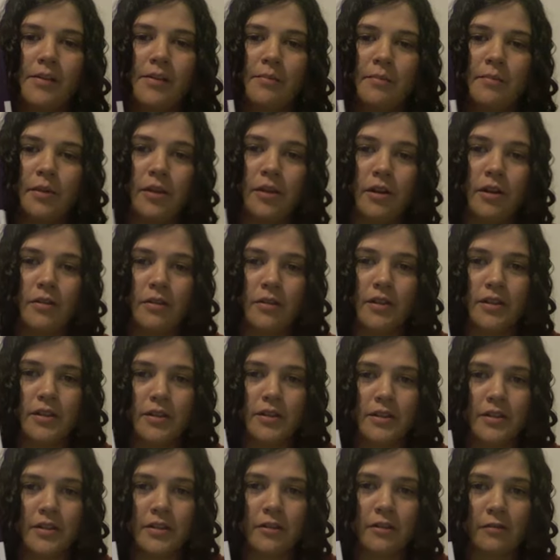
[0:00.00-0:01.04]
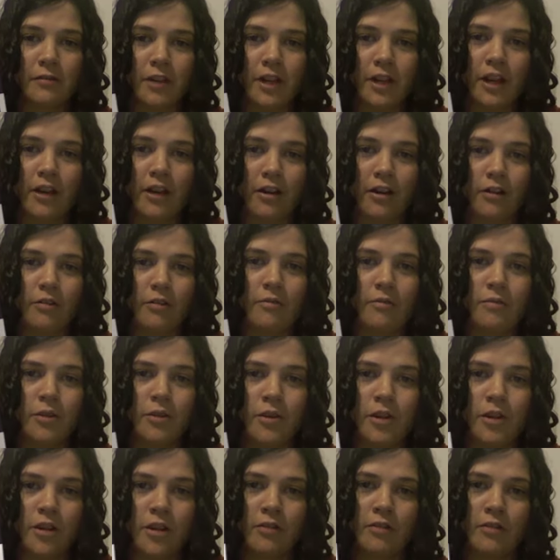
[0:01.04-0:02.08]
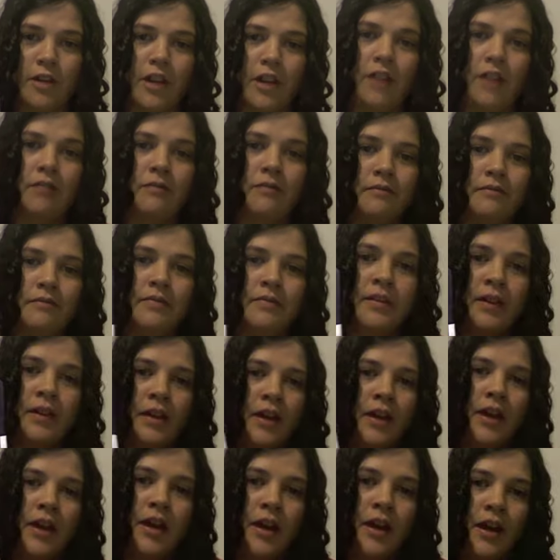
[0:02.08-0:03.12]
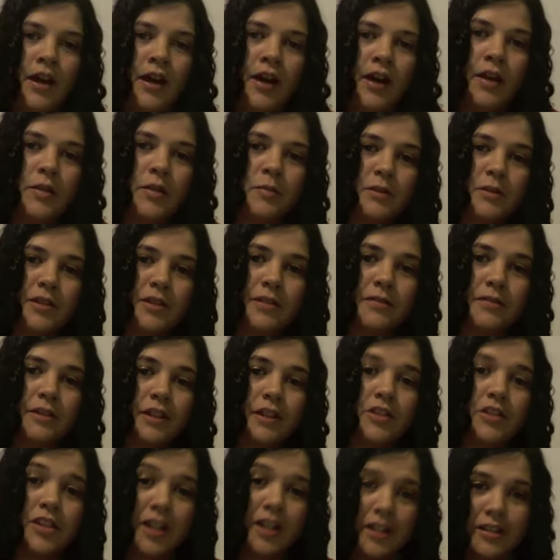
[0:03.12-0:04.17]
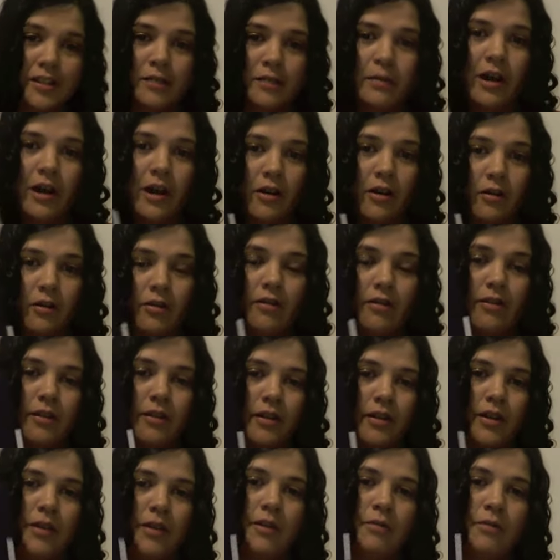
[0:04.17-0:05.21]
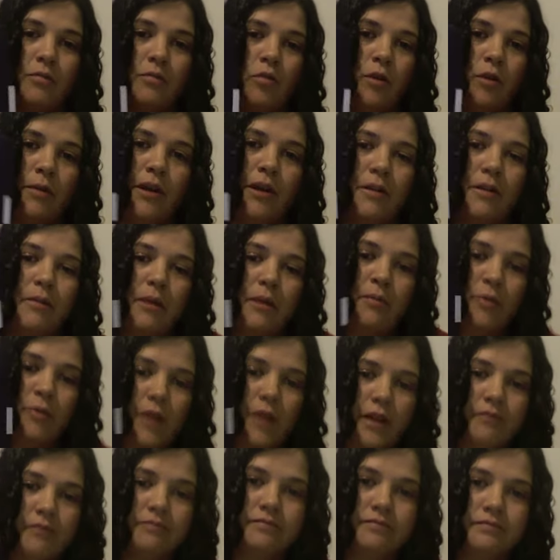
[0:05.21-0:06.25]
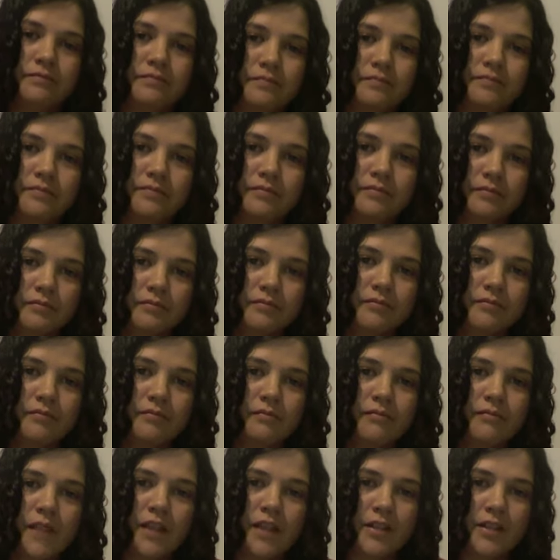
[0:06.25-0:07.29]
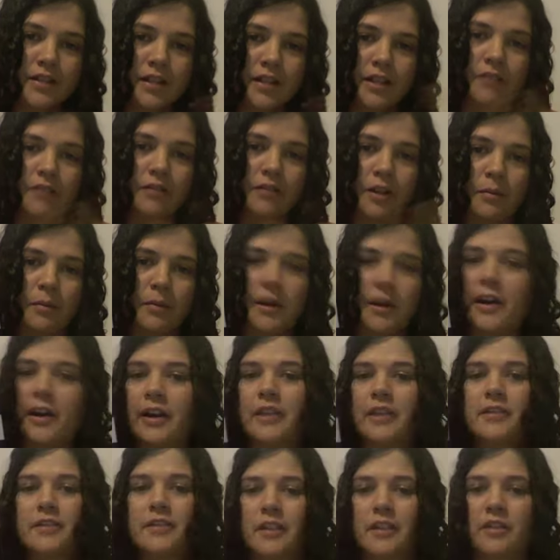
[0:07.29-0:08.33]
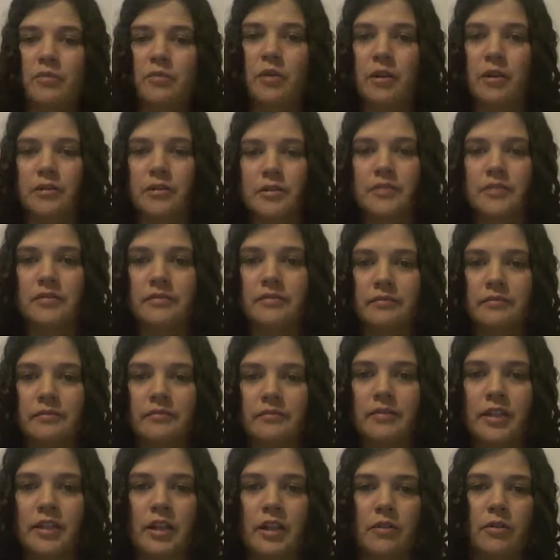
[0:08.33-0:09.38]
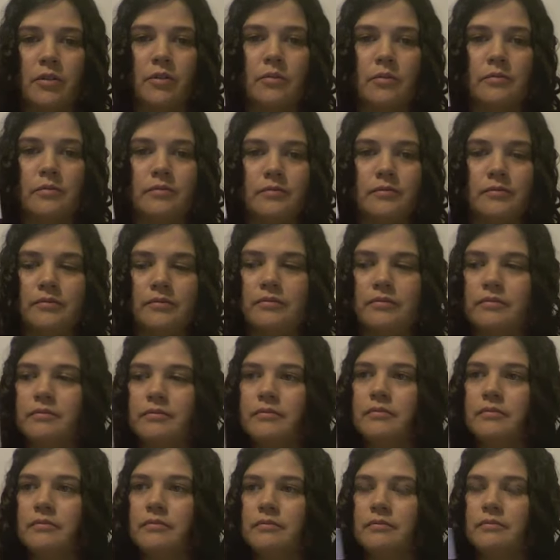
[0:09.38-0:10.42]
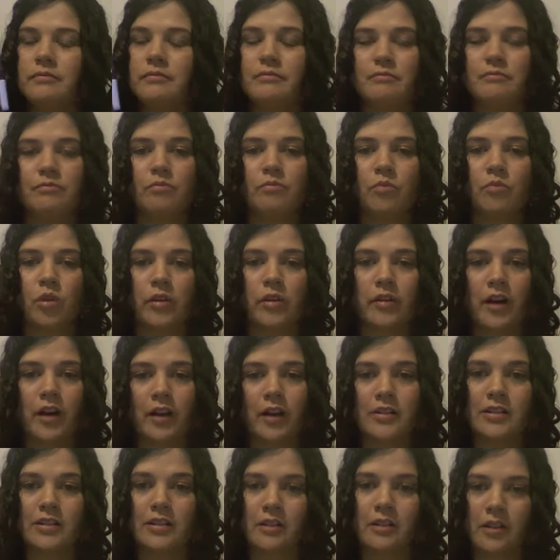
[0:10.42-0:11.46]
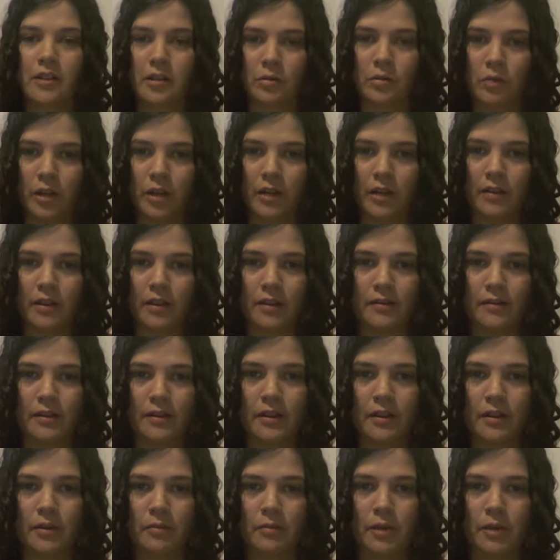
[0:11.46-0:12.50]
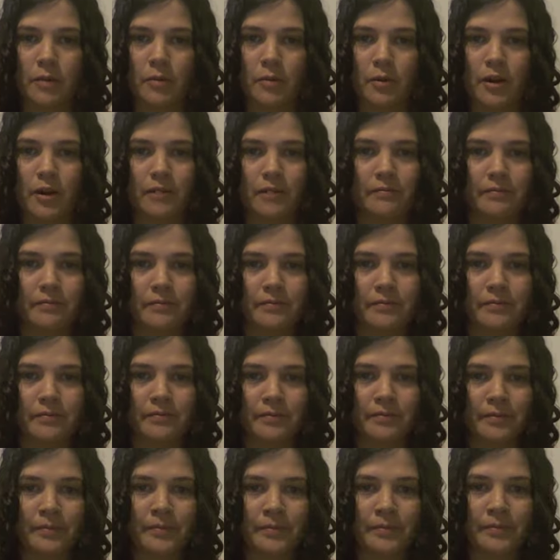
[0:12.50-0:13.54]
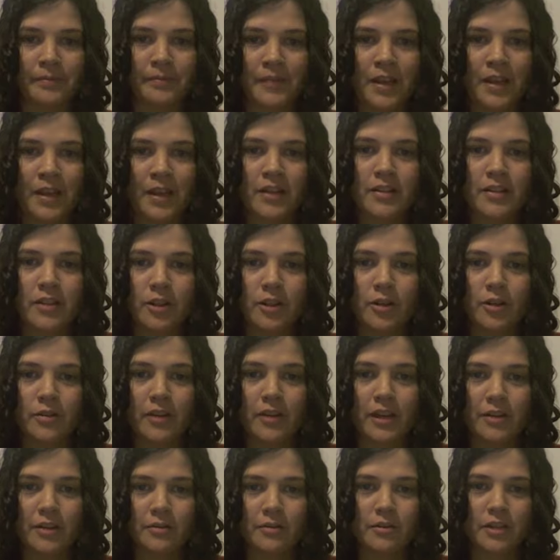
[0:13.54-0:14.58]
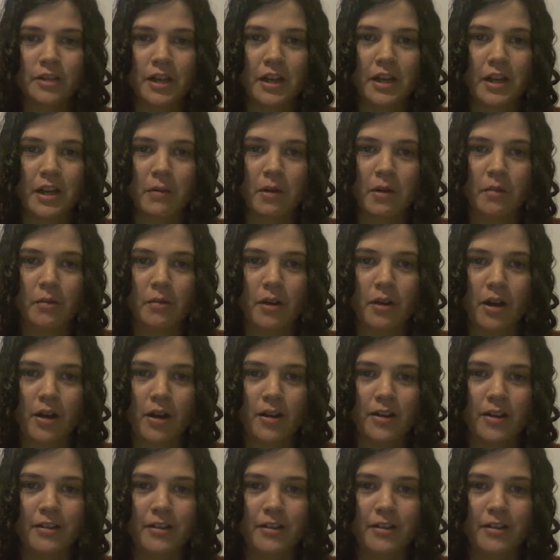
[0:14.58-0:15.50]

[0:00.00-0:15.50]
Below this video, you can read specifically just about more about the Paperwhite instead of comparing it to the other models. And I wrote more thoughts on what I think of the Paperwhite. So thanks for checking out my blog.